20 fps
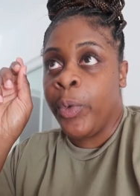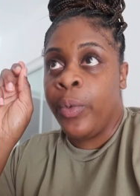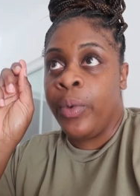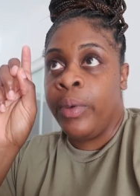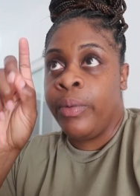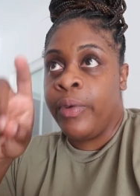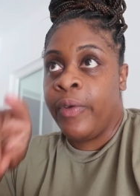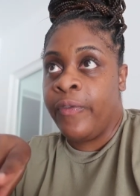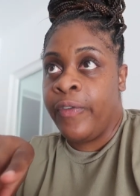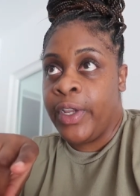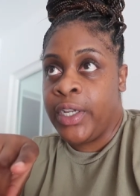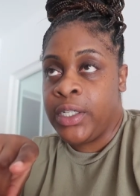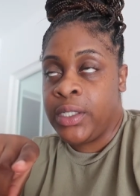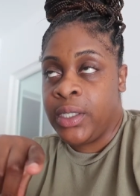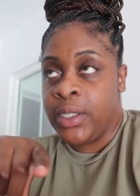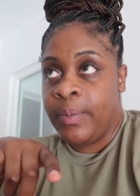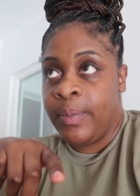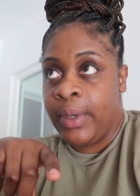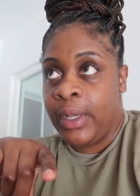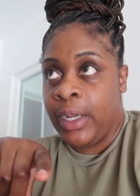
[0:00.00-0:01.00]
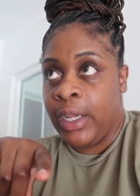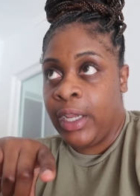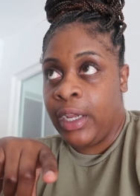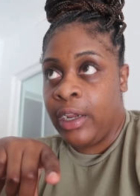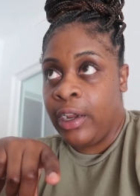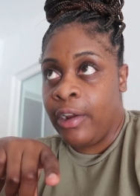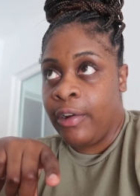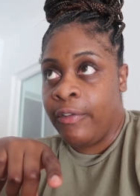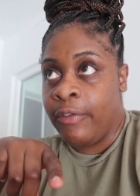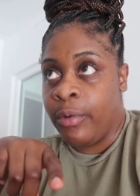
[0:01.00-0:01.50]
We've officially been
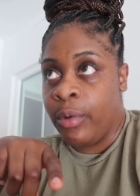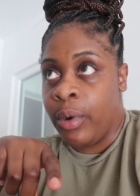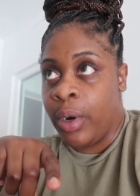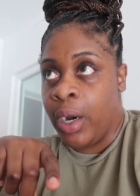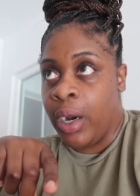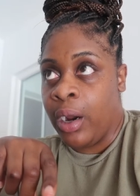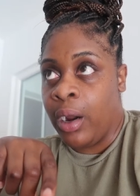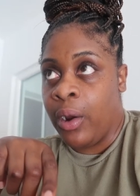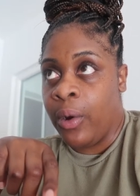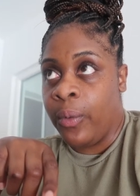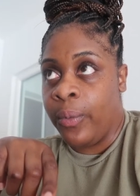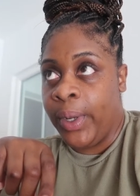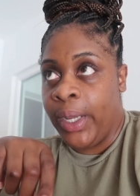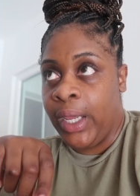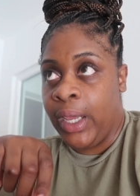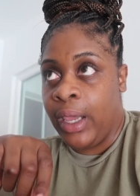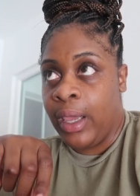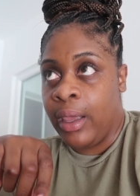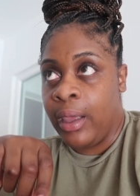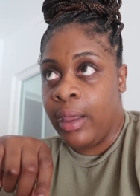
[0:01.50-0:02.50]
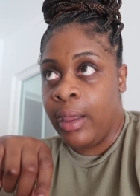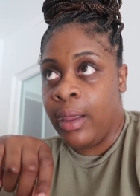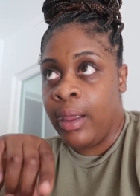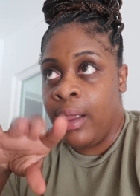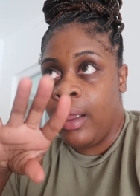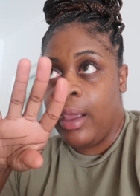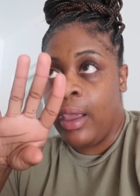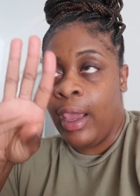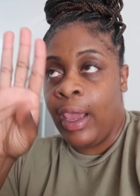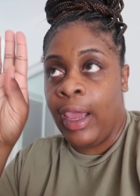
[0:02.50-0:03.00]
here for a week
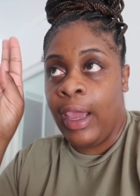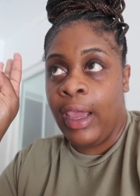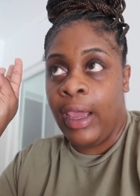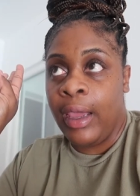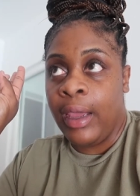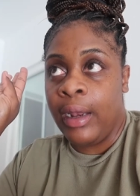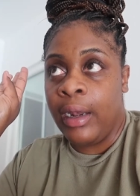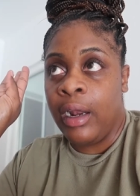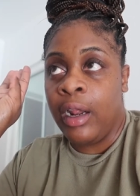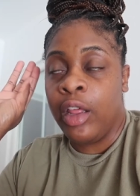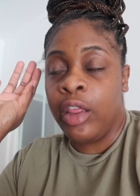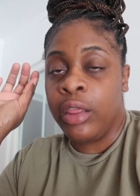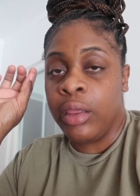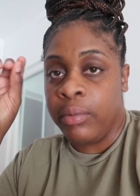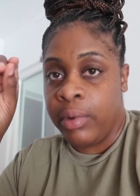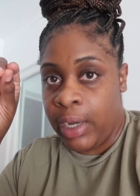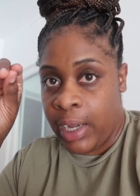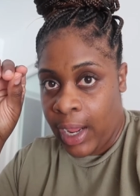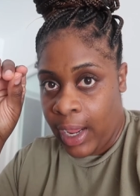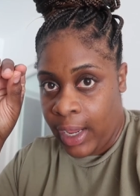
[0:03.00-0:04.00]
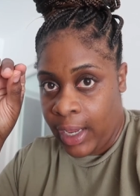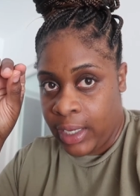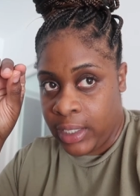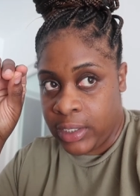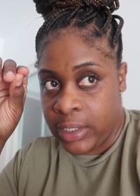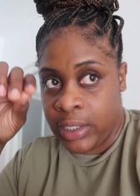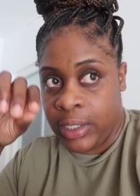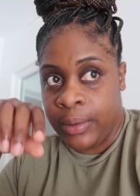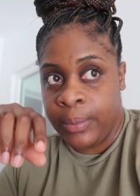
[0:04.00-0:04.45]
and 3 days,